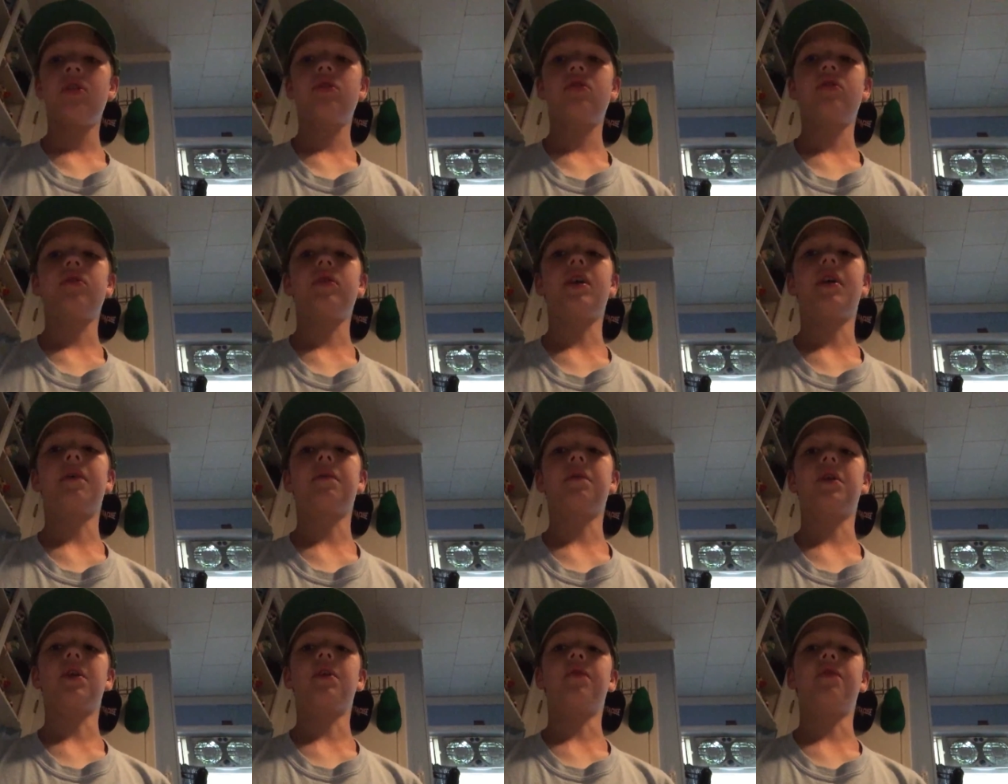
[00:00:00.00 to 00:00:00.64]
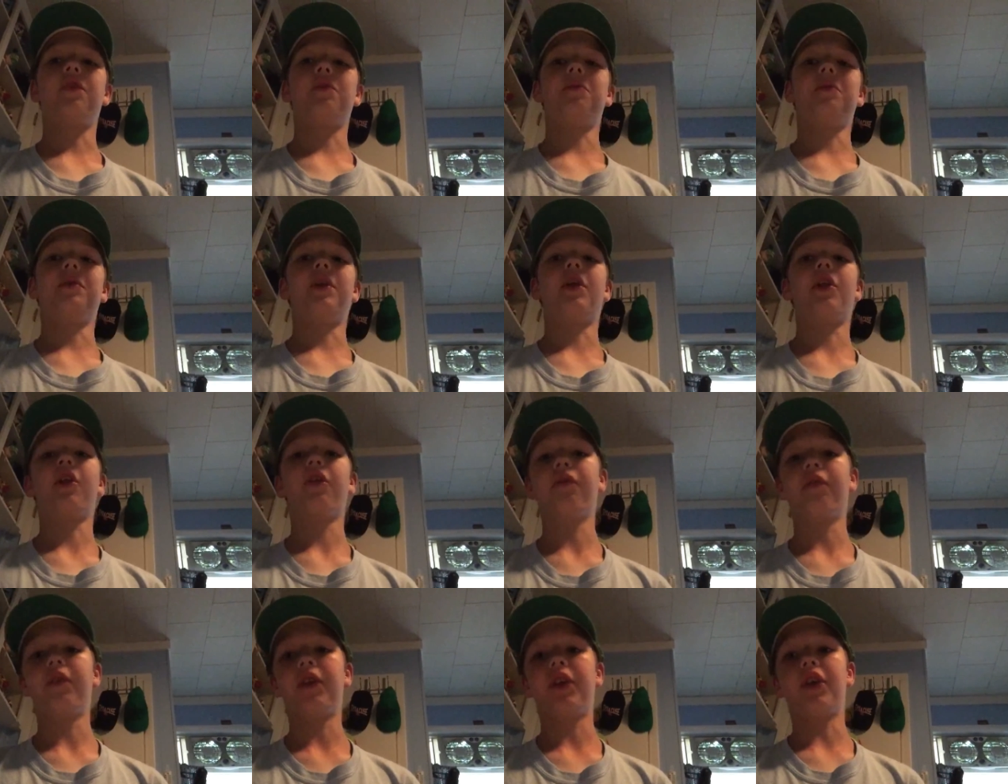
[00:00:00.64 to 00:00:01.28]
So yeah, I'm going to film
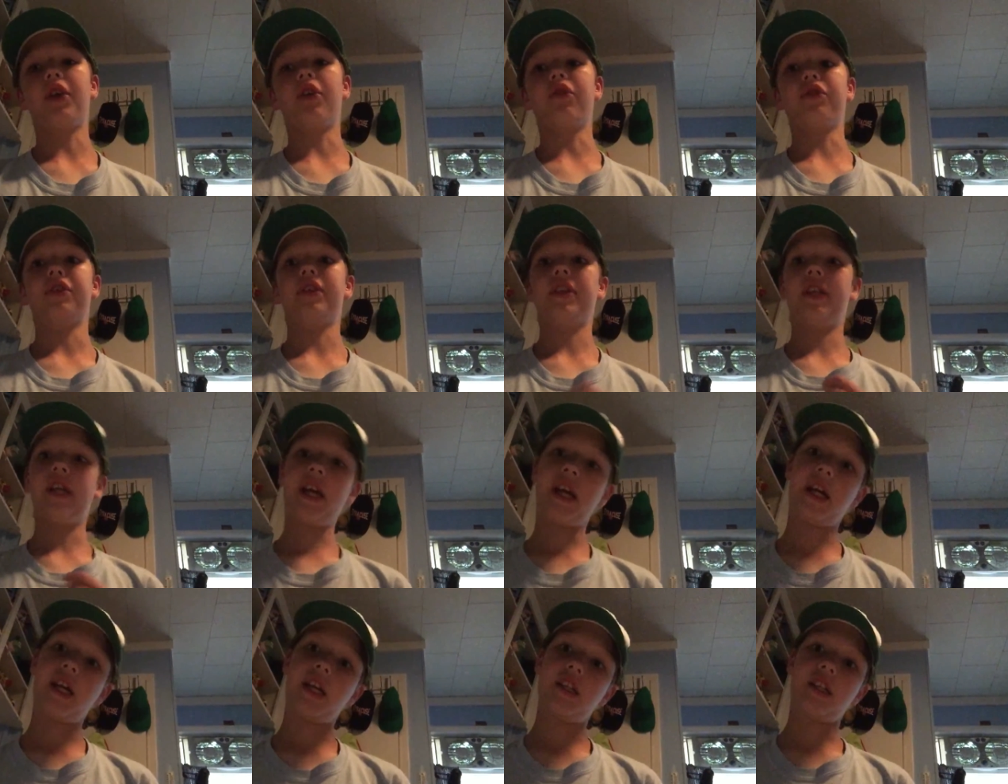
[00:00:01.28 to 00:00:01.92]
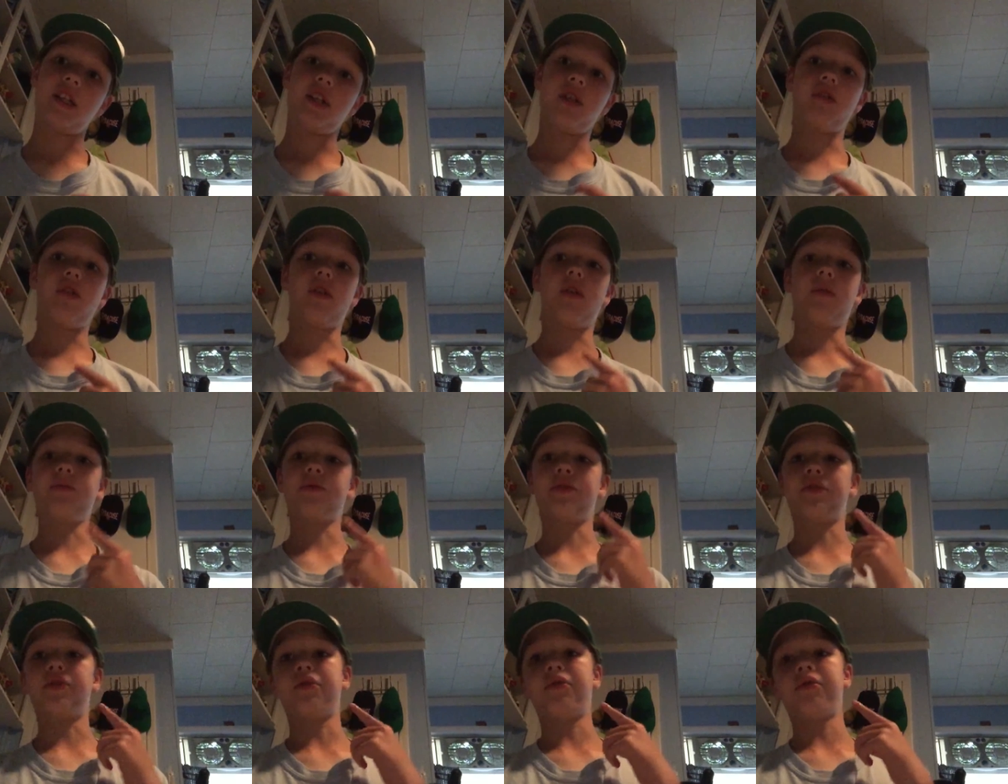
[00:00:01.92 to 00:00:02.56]
another video today to
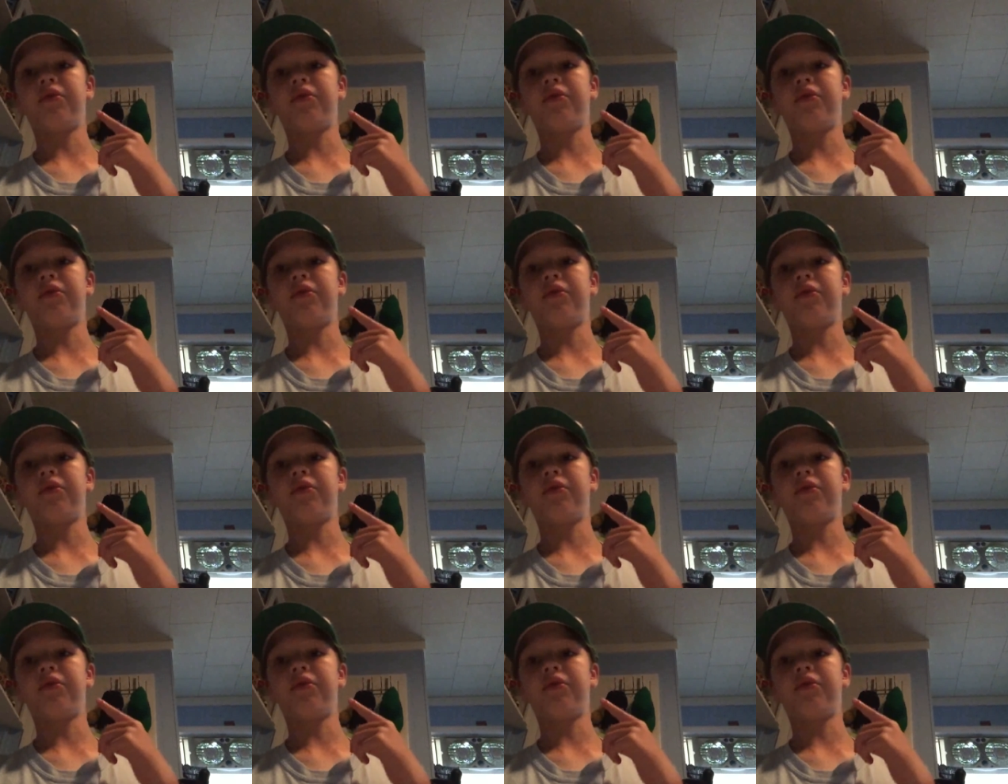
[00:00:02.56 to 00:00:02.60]
go up